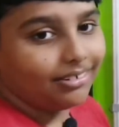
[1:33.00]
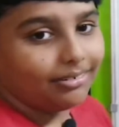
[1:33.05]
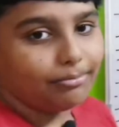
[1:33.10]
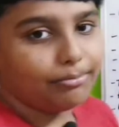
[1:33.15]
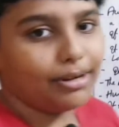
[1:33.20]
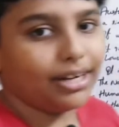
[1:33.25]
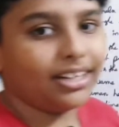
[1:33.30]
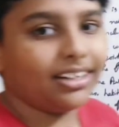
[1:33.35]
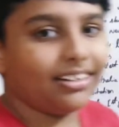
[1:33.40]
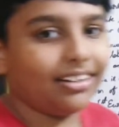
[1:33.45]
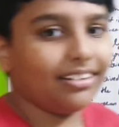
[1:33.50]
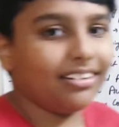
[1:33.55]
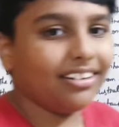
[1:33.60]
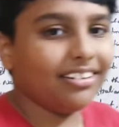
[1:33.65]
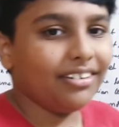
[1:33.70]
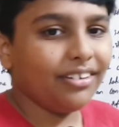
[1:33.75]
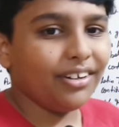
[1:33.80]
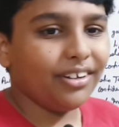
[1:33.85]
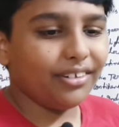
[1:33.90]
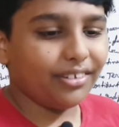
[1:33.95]
But
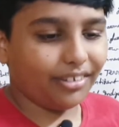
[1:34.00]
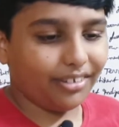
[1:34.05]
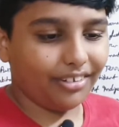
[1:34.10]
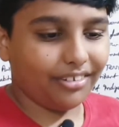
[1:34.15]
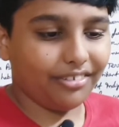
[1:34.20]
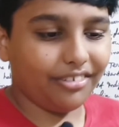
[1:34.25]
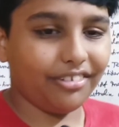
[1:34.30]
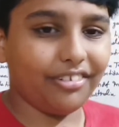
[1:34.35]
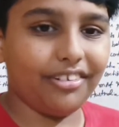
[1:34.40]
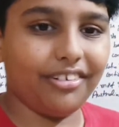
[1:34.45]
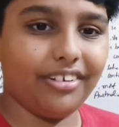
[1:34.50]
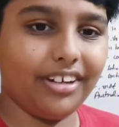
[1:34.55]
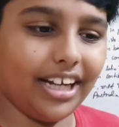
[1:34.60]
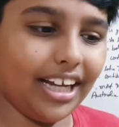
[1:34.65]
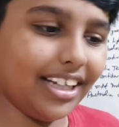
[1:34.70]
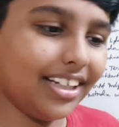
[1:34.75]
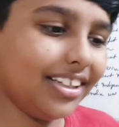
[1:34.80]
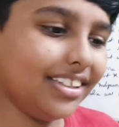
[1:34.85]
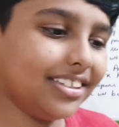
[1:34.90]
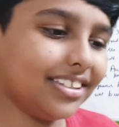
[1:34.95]
do you
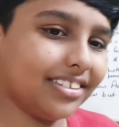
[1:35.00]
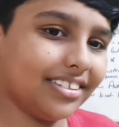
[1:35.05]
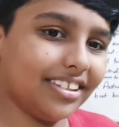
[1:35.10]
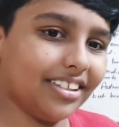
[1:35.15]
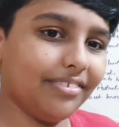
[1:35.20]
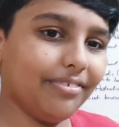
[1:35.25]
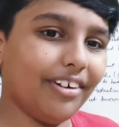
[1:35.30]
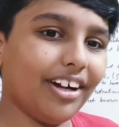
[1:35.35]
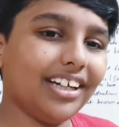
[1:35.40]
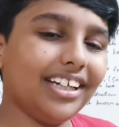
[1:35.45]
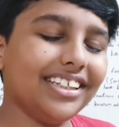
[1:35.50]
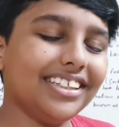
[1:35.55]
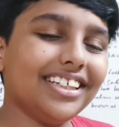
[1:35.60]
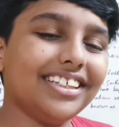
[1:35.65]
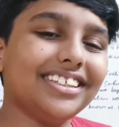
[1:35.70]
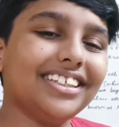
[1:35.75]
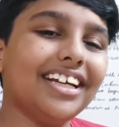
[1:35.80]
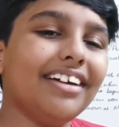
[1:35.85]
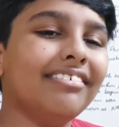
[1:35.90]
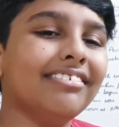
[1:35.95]
guess what is the
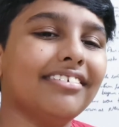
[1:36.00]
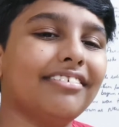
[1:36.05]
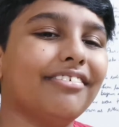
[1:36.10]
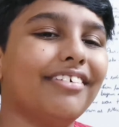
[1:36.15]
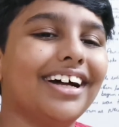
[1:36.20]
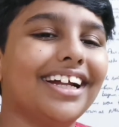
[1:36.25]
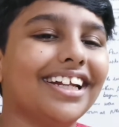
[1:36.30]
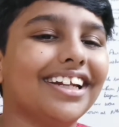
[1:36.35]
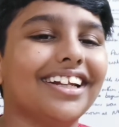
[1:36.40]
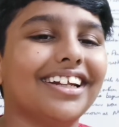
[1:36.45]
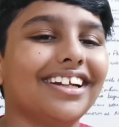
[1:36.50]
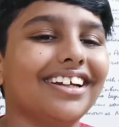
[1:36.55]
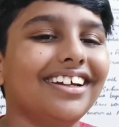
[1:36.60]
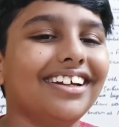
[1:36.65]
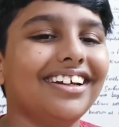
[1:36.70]
seventh one?